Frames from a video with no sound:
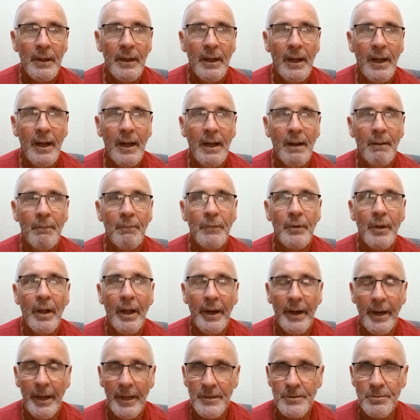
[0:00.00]
and
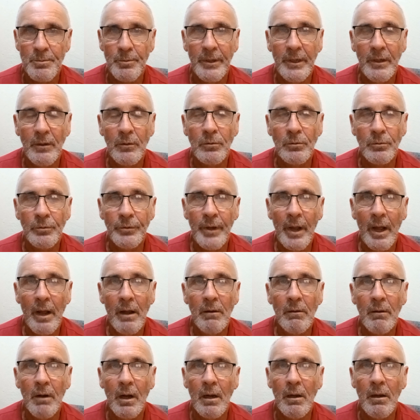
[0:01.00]
as we all
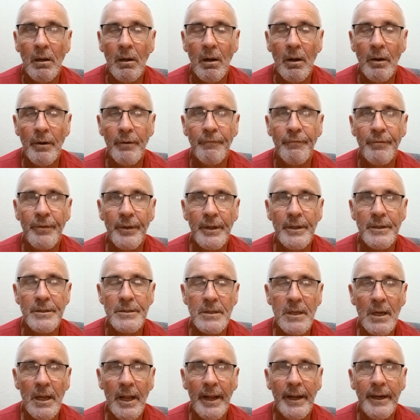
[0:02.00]
know, a lot of these
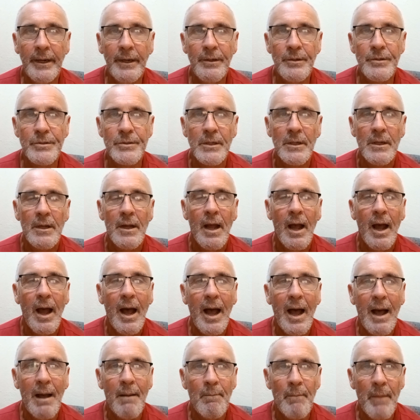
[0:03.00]
ladies
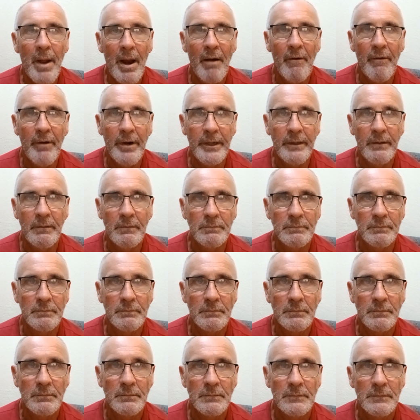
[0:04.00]
are married,
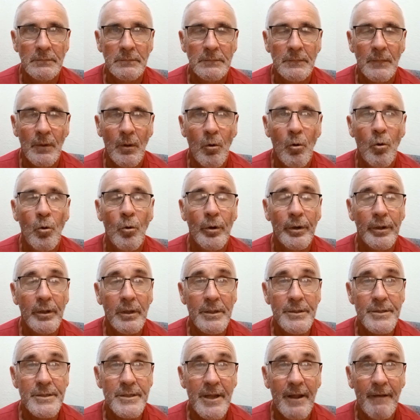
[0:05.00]
or at
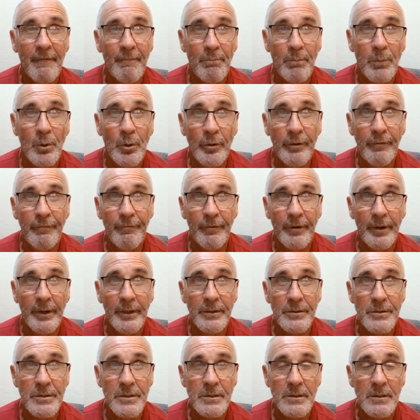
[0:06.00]
least have
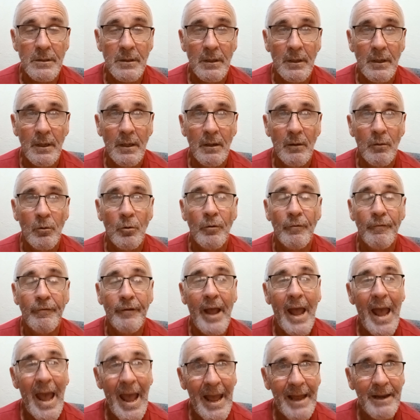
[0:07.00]
boyfriends, or have
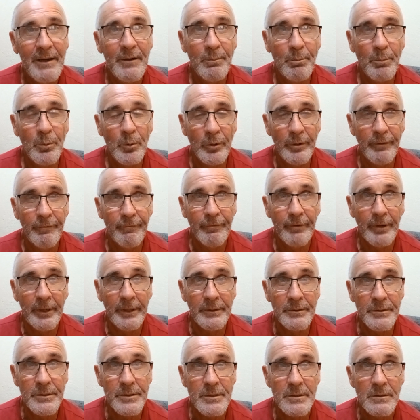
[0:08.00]
had
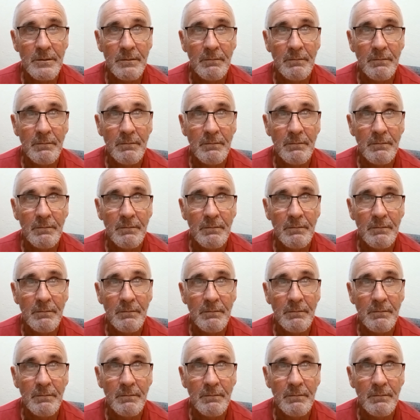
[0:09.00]
boyfriends.